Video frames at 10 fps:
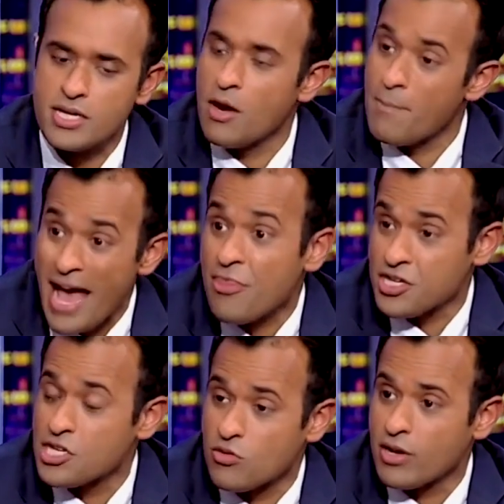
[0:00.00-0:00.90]
Yeah. You know, math
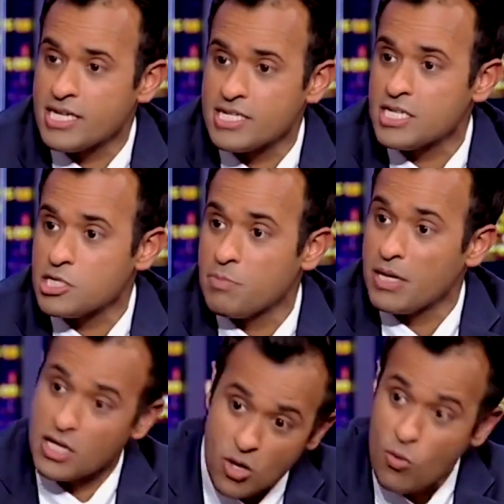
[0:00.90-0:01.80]
isn't racist,
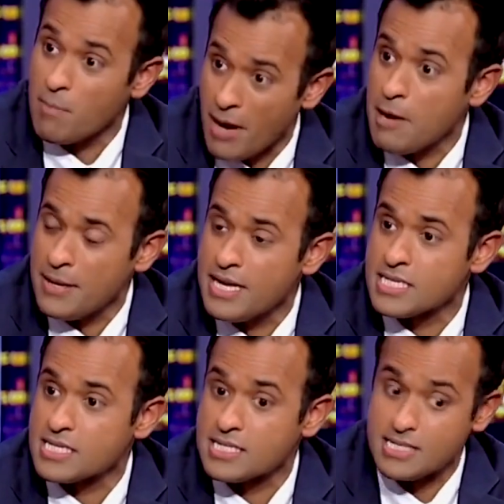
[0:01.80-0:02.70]
but you know what might be
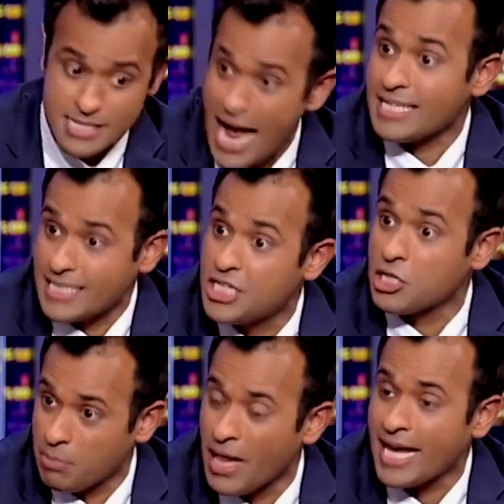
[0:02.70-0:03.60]
is not
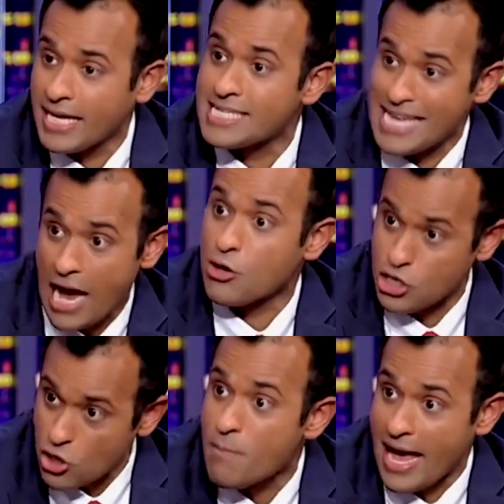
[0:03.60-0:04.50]
teaching black kids how to
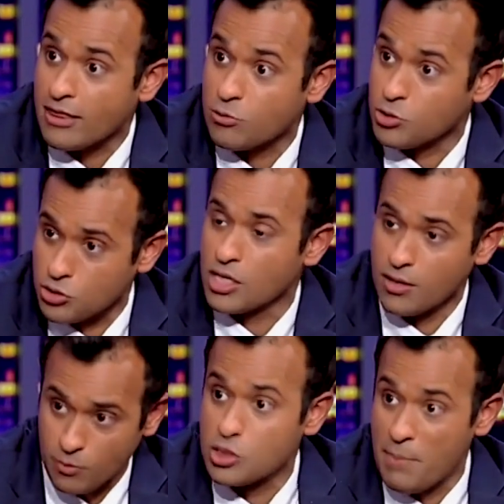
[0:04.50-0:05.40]
do math, which is
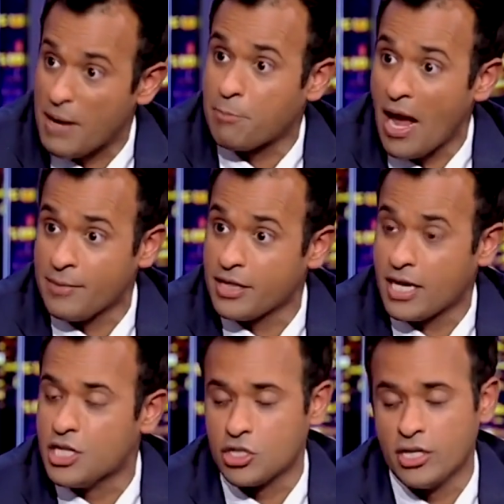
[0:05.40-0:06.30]
a big problem in
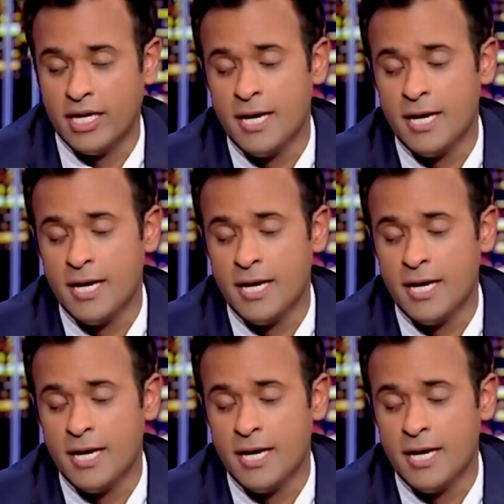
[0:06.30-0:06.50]
the country.